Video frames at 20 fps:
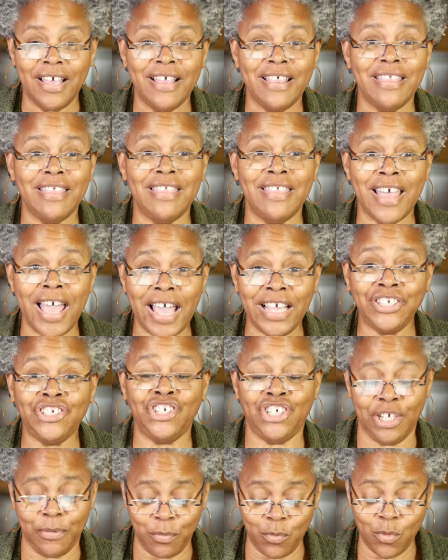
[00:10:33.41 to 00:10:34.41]
That
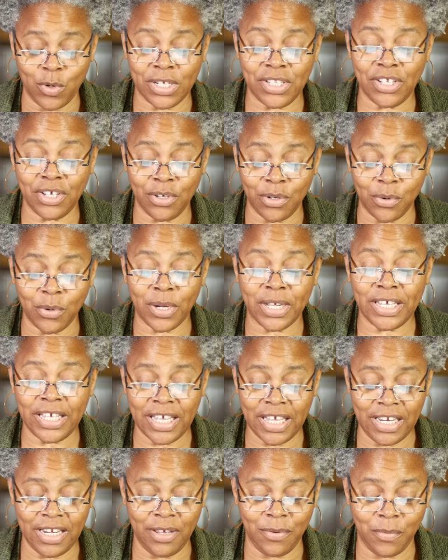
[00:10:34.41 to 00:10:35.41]
ship wasn't going
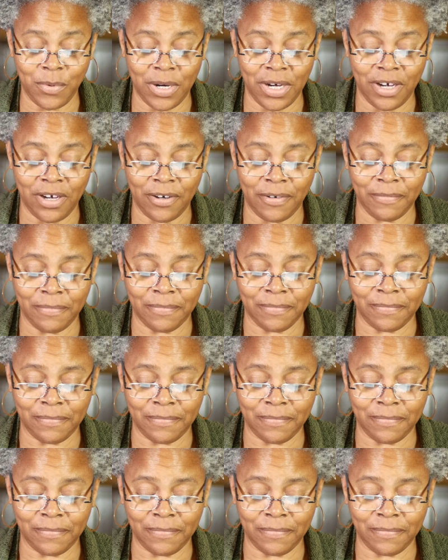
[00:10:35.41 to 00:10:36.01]
anywhere.